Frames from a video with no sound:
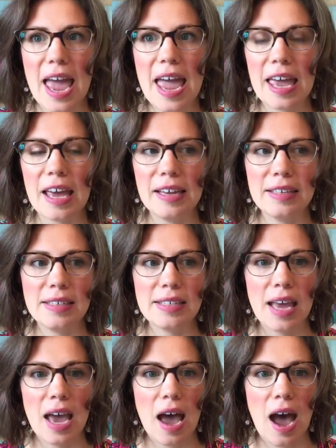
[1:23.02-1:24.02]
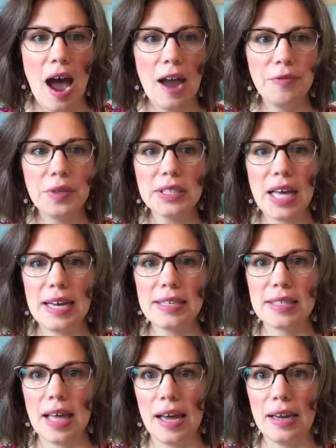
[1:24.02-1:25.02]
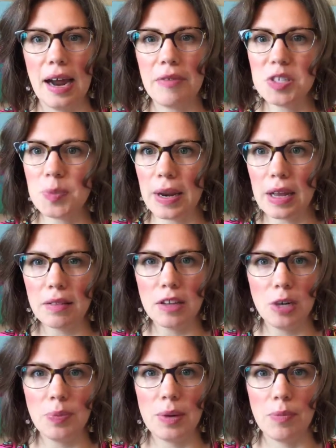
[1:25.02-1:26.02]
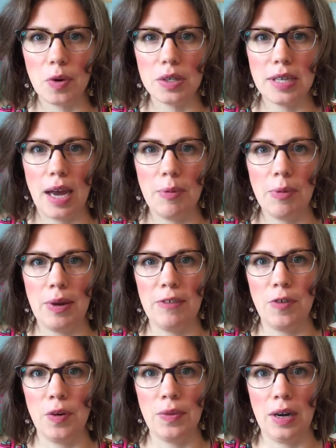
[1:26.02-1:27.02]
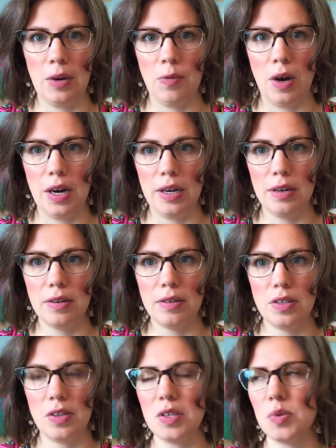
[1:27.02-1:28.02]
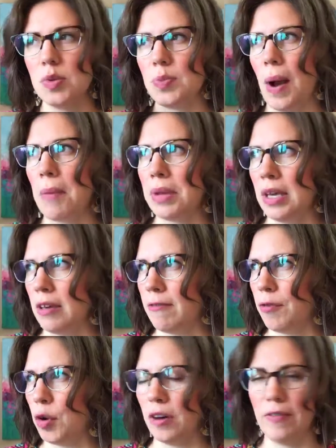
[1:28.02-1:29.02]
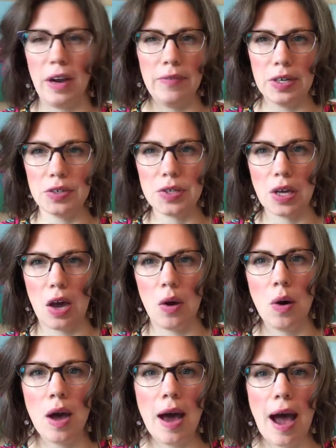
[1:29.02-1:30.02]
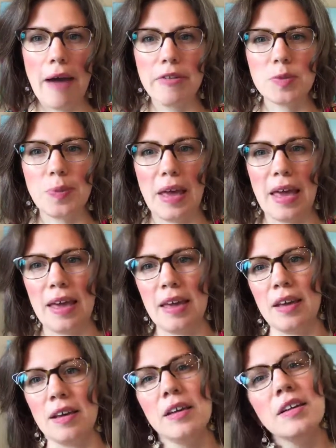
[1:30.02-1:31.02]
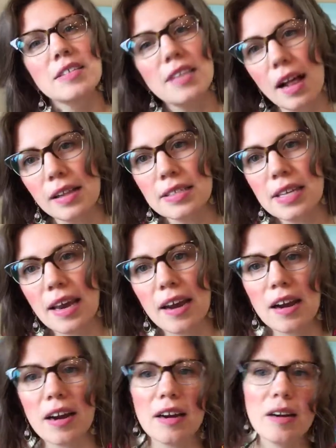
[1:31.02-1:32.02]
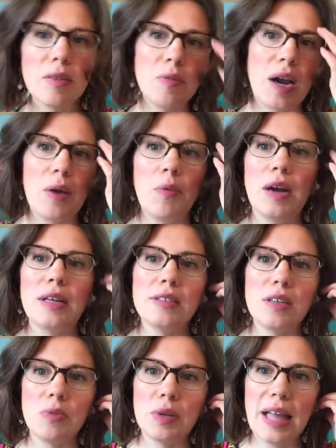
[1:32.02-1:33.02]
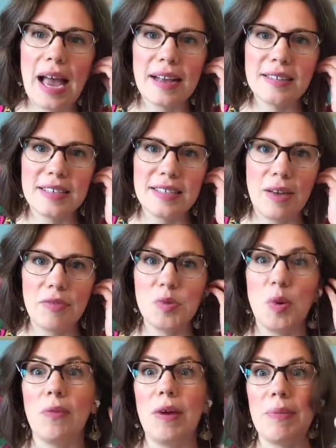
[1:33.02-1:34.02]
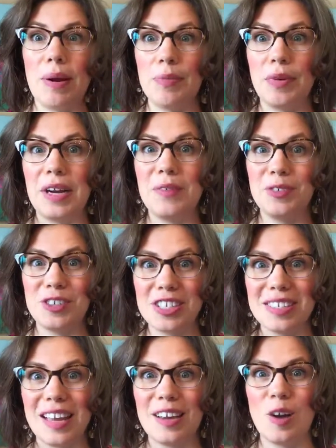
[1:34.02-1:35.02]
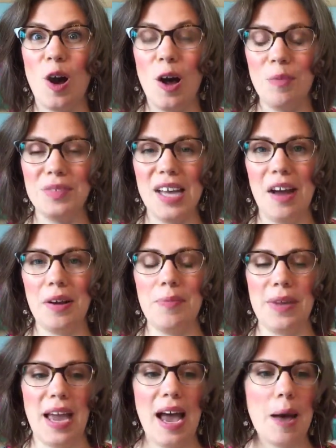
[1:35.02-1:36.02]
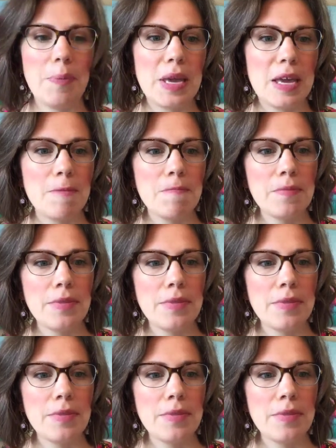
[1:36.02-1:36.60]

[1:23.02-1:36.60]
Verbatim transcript: and I realized that I was spending a little bit more time on my phone than I wanted. So this was probably 4 or 5 years ago. I was playing solitaire when I wanted to relax because that was one way my brain would just like calm down and be happy.